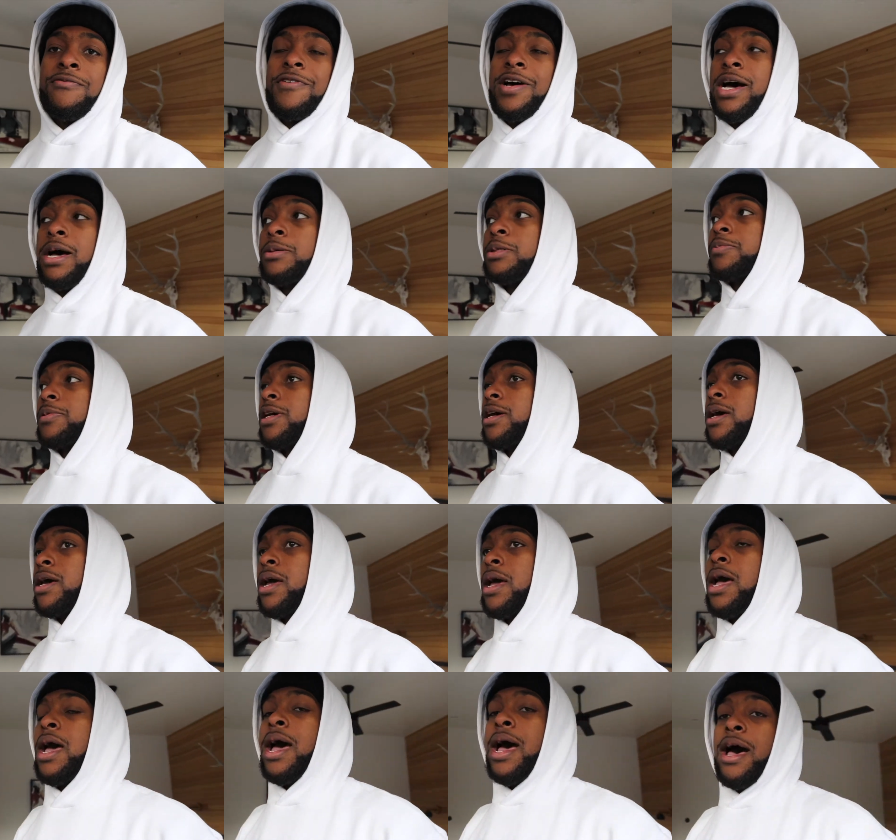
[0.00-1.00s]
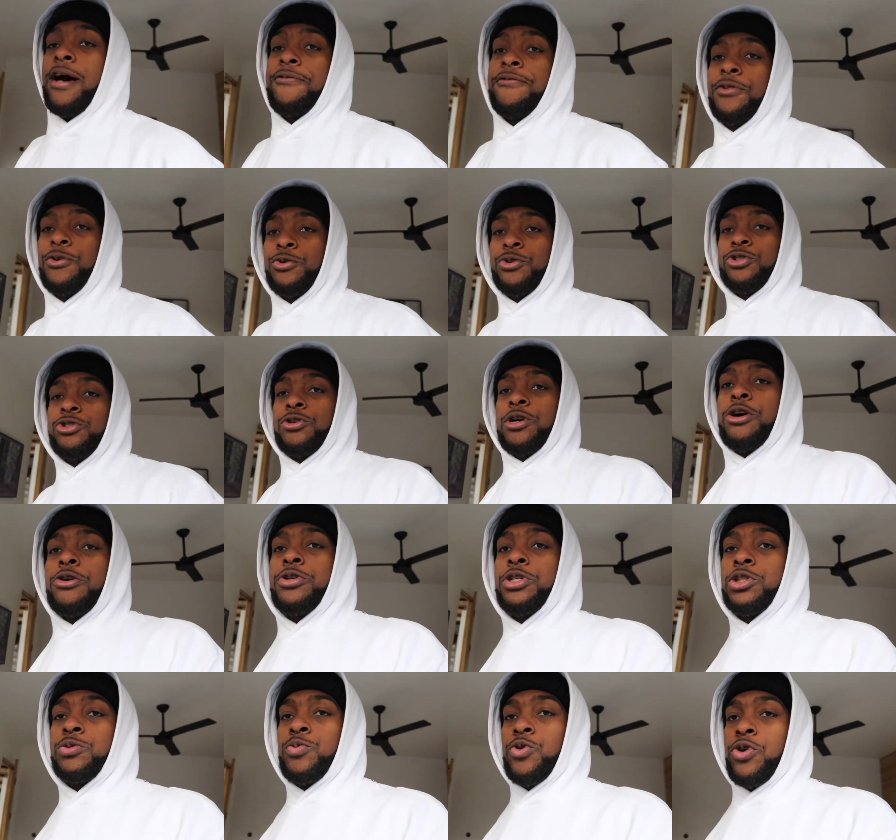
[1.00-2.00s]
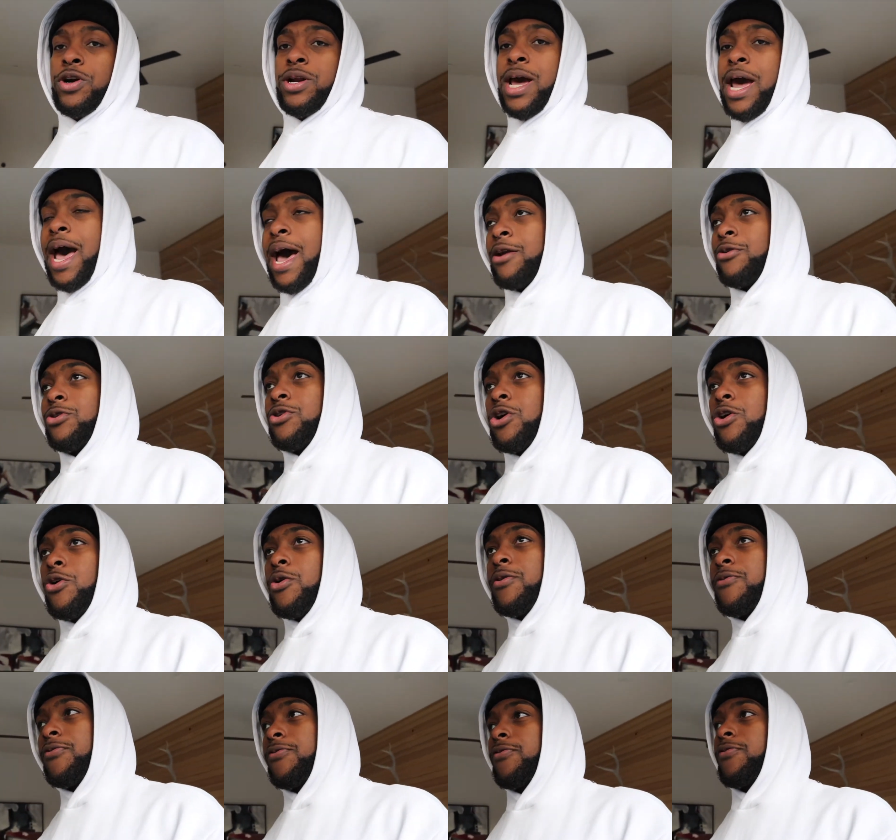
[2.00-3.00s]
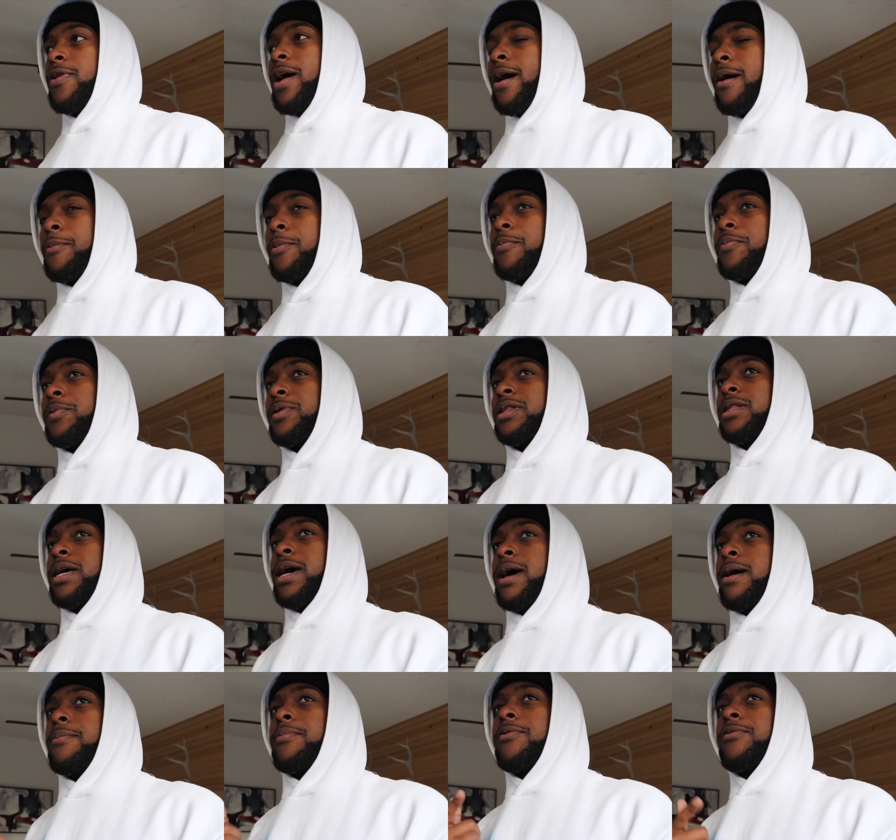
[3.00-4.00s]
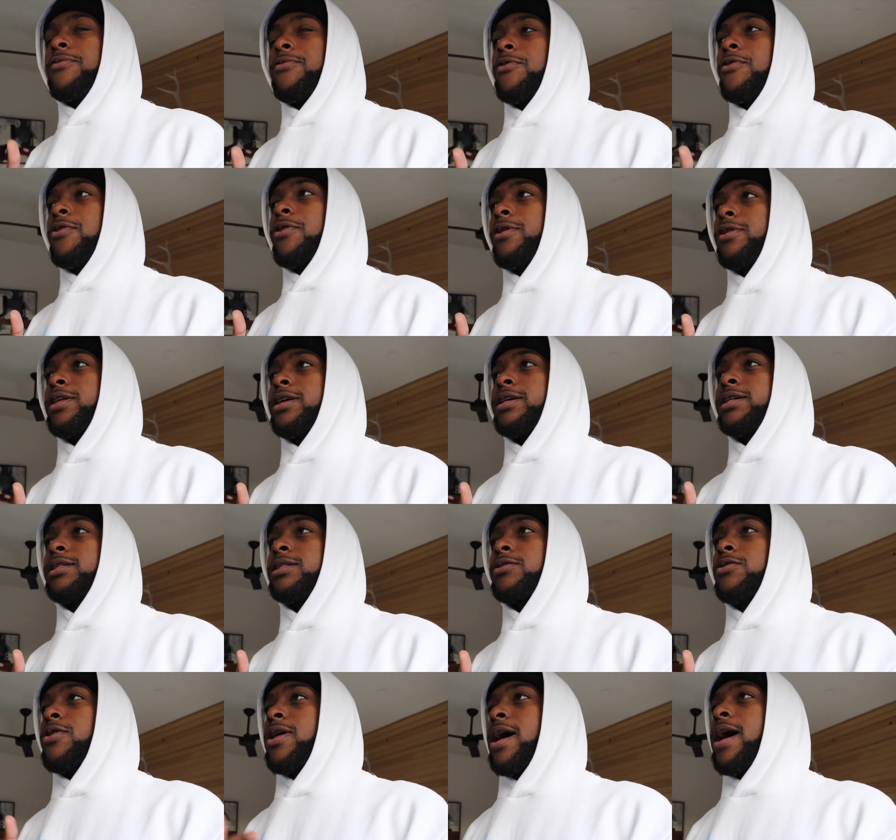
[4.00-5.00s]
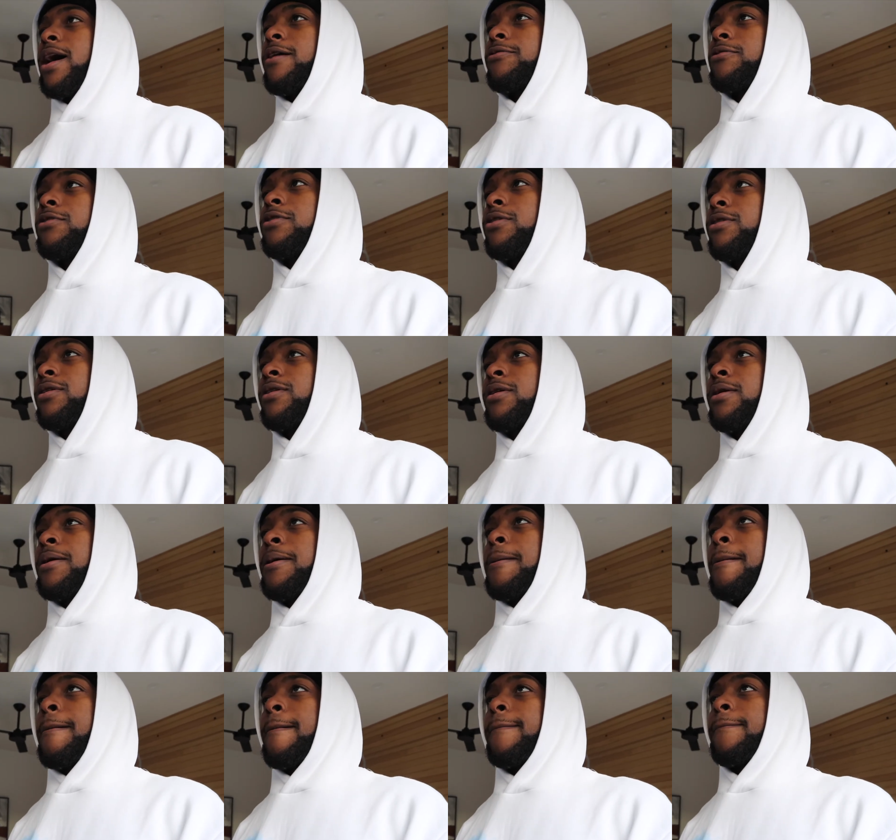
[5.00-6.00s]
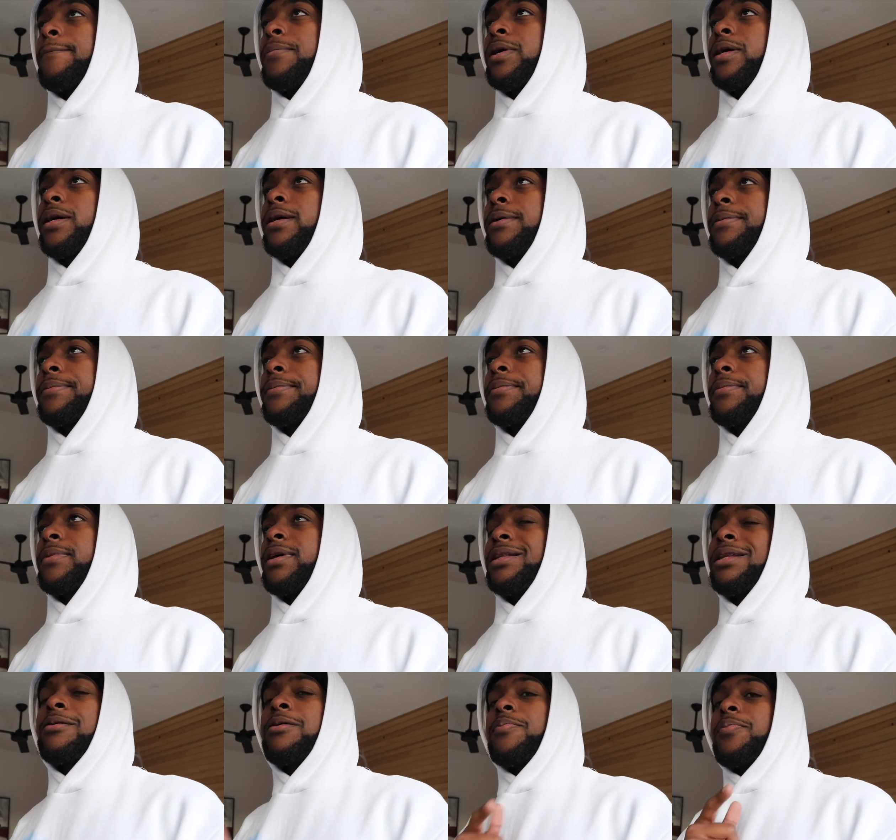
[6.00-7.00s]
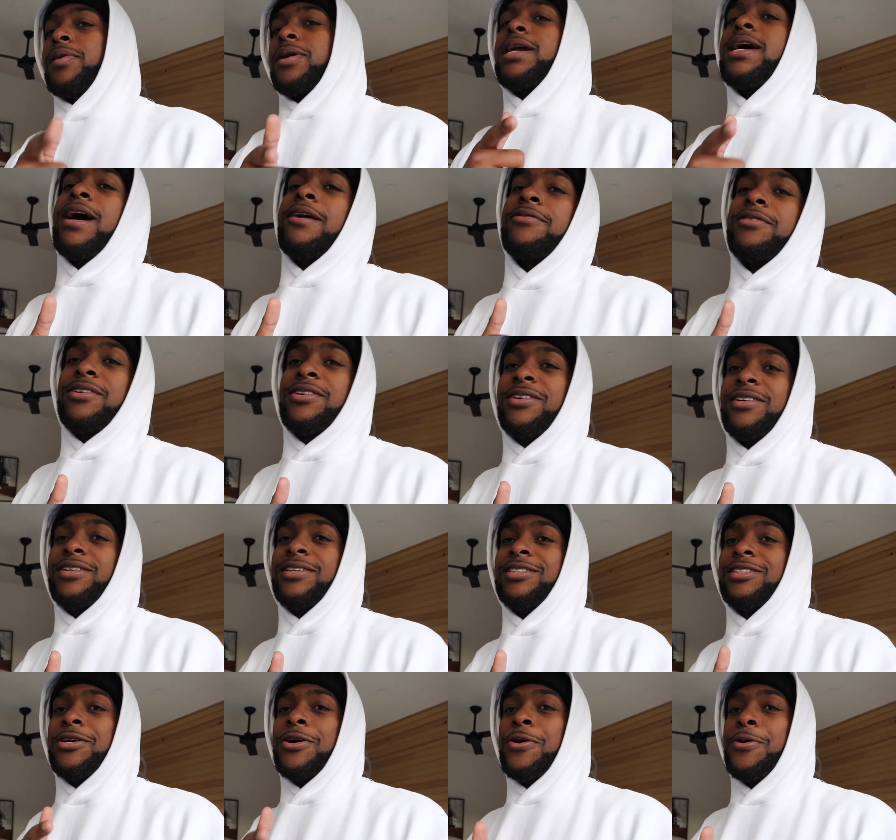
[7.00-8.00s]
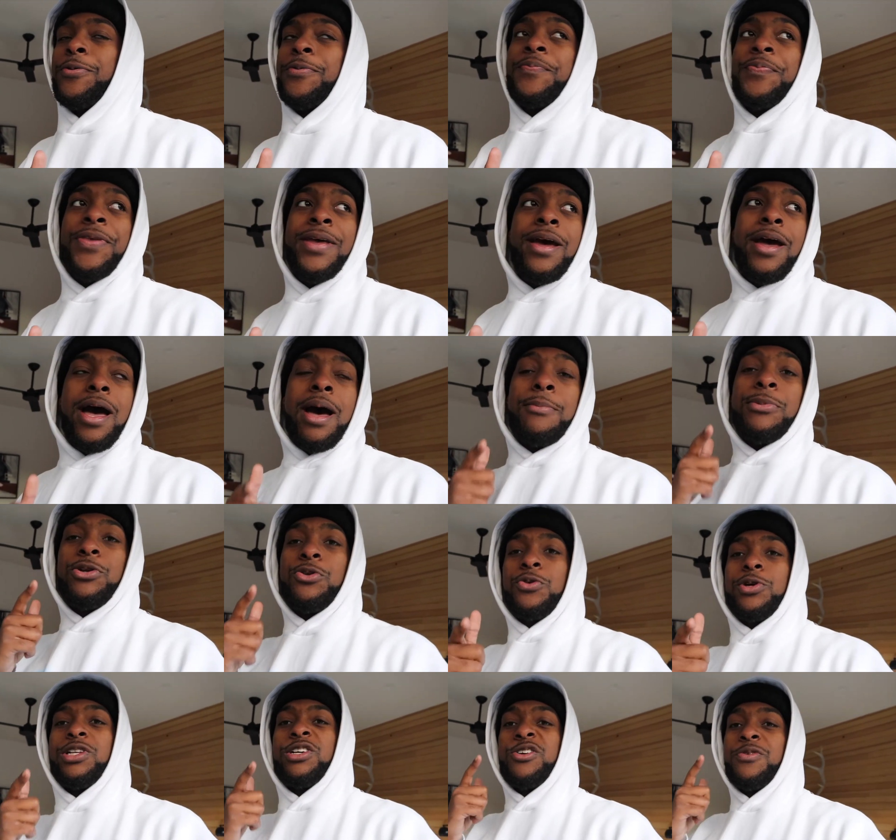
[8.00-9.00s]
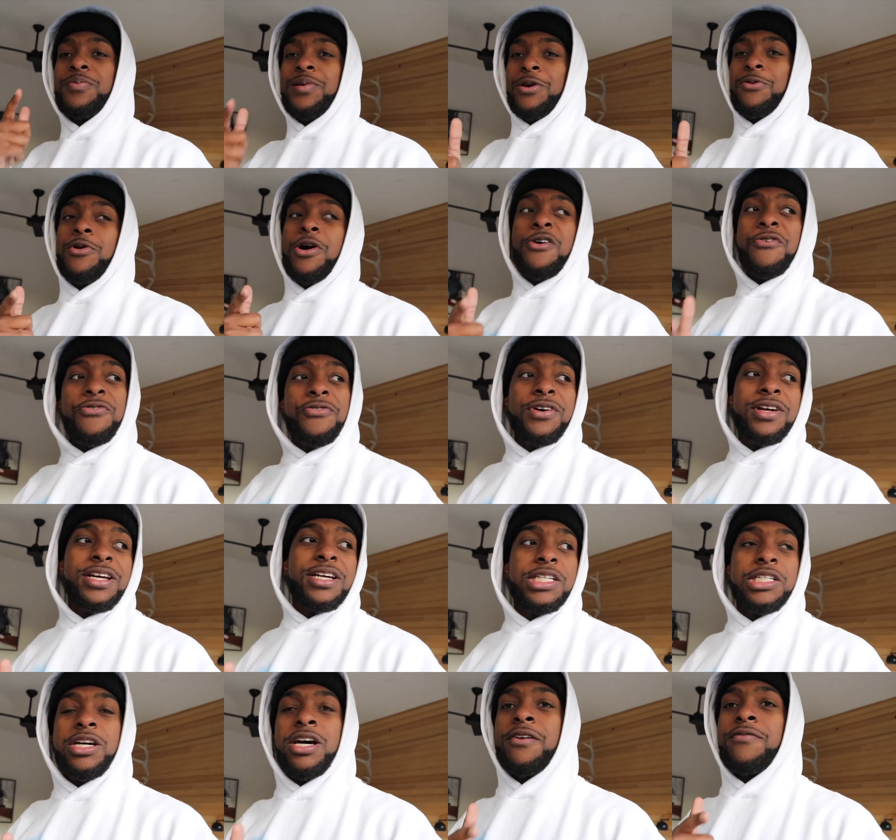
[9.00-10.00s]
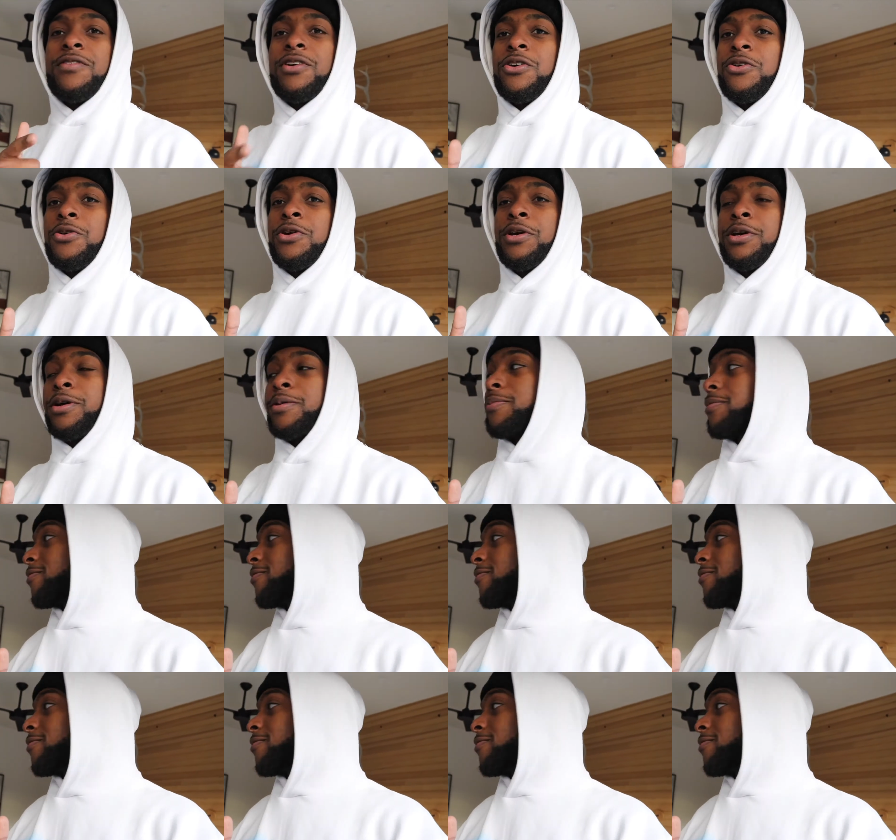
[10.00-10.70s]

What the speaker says: vibes. But I flew the drone this morning. I don't know if I'm gonna put that before this or after, but I think I'll put it after. So I'm gonna do a little B-roll footage of the crib,